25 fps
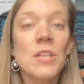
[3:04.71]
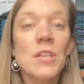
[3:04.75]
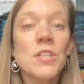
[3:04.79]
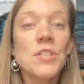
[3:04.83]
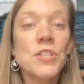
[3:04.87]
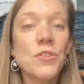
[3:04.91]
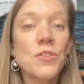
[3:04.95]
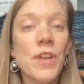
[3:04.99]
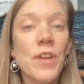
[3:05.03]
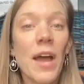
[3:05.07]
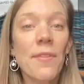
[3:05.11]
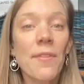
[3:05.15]

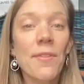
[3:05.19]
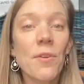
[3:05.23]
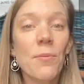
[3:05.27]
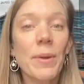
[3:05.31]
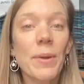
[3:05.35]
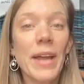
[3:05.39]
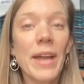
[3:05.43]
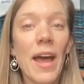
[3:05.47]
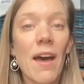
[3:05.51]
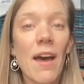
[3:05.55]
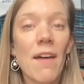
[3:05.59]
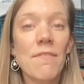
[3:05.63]
So now that
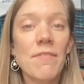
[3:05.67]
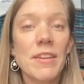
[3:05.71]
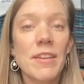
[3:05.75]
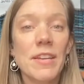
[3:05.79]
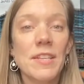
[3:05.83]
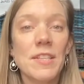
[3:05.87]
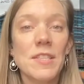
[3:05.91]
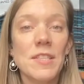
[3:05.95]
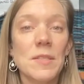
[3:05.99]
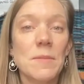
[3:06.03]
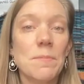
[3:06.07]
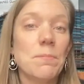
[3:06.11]
we have
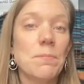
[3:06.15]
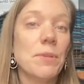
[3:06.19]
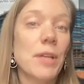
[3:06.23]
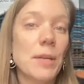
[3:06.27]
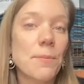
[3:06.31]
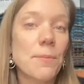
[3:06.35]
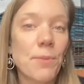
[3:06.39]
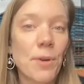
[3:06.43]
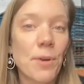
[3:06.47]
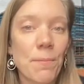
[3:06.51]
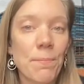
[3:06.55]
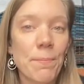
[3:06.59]
this
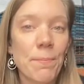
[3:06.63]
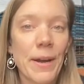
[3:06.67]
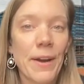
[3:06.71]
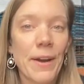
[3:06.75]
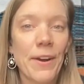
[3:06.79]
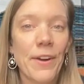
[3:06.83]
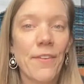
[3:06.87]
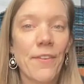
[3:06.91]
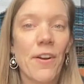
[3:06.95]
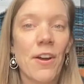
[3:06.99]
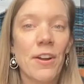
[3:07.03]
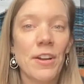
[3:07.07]
blood-brain
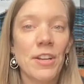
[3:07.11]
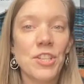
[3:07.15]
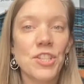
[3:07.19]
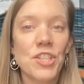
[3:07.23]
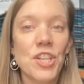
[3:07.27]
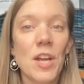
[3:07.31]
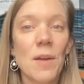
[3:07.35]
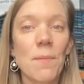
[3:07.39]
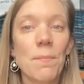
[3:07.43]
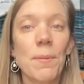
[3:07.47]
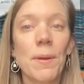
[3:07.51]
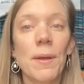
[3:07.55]
barrier on a
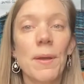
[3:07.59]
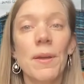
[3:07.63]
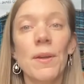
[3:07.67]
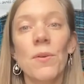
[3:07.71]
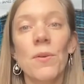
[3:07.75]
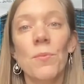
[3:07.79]
chip